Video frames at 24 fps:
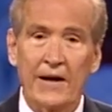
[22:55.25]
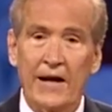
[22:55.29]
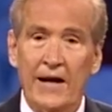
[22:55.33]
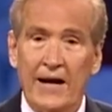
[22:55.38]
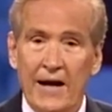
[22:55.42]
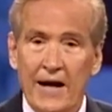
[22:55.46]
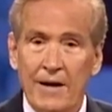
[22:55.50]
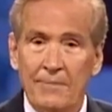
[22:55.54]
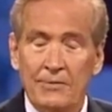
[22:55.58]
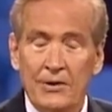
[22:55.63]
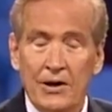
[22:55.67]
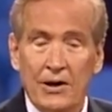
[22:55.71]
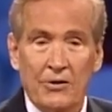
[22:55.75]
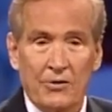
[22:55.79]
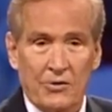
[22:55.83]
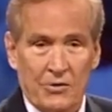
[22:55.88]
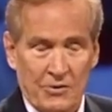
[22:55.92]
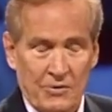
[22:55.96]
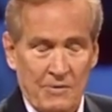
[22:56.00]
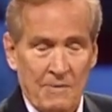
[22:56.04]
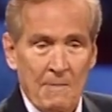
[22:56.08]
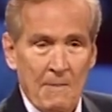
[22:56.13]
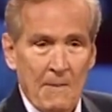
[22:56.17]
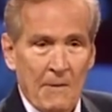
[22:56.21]
And I'm telling
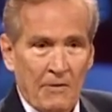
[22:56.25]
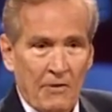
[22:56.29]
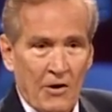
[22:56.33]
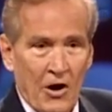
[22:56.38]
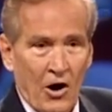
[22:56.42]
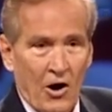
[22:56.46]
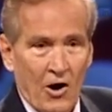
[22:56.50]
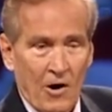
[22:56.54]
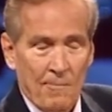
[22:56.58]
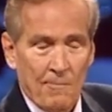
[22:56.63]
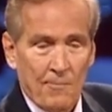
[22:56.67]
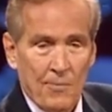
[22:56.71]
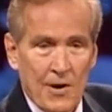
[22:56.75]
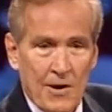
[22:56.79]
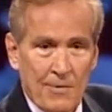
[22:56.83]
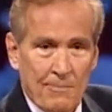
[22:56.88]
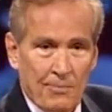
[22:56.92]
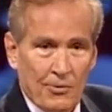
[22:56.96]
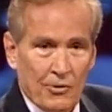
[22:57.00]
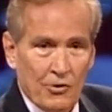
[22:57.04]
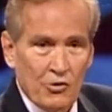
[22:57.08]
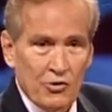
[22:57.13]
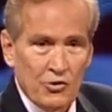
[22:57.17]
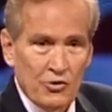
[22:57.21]
you, there are
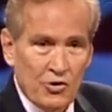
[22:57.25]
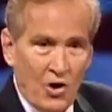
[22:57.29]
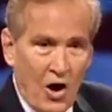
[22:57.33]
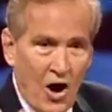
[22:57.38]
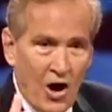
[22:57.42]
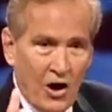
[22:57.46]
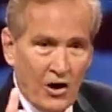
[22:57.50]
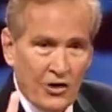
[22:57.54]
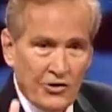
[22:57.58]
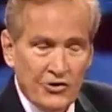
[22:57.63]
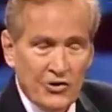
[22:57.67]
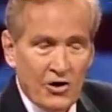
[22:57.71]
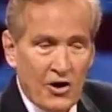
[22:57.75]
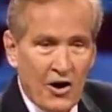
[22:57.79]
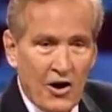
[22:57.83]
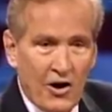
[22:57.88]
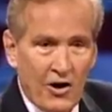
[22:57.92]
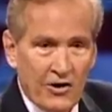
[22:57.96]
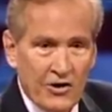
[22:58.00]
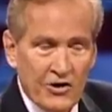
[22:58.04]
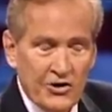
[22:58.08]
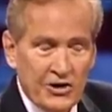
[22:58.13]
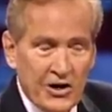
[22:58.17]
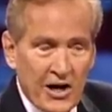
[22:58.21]
people whose hearts are
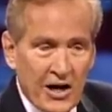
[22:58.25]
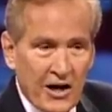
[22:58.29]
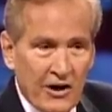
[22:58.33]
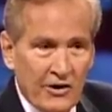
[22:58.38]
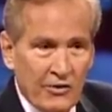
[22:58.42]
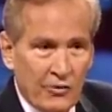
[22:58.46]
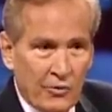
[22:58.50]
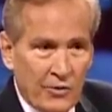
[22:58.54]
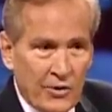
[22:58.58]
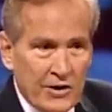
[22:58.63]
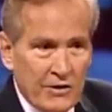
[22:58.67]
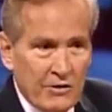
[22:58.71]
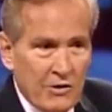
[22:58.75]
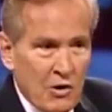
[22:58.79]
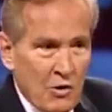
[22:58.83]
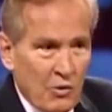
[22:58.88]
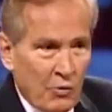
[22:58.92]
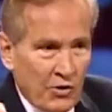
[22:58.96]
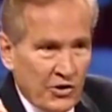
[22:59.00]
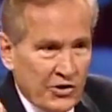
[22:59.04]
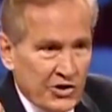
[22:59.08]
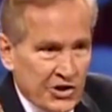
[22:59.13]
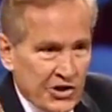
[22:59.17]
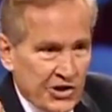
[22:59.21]
hard as concrete
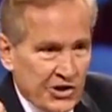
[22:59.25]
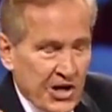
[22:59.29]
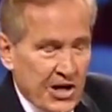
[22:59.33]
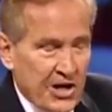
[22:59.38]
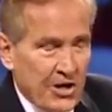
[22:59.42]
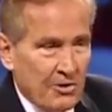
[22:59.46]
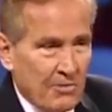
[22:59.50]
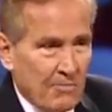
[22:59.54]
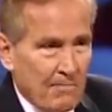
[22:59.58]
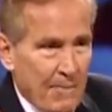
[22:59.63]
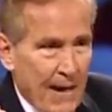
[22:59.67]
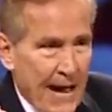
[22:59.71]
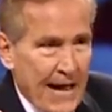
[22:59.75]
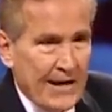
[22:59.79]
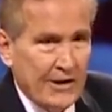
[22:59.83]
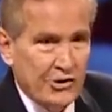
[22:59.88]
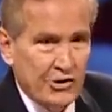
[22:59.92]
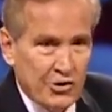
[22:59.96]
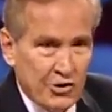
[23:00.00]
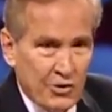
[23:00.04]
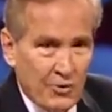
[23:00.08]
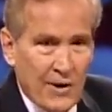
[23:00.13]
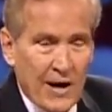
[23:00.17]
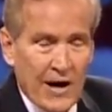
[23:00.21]
with steel
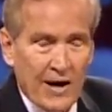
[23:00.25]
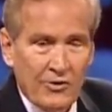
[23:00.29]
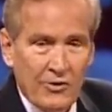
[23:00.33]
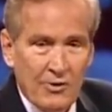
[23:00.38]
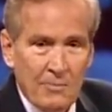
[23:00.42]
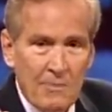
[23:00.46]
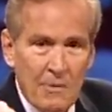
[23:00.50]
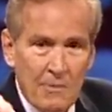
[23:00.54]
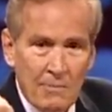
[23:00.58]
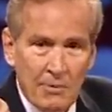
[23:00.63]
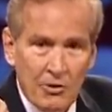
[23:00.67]
bands around them,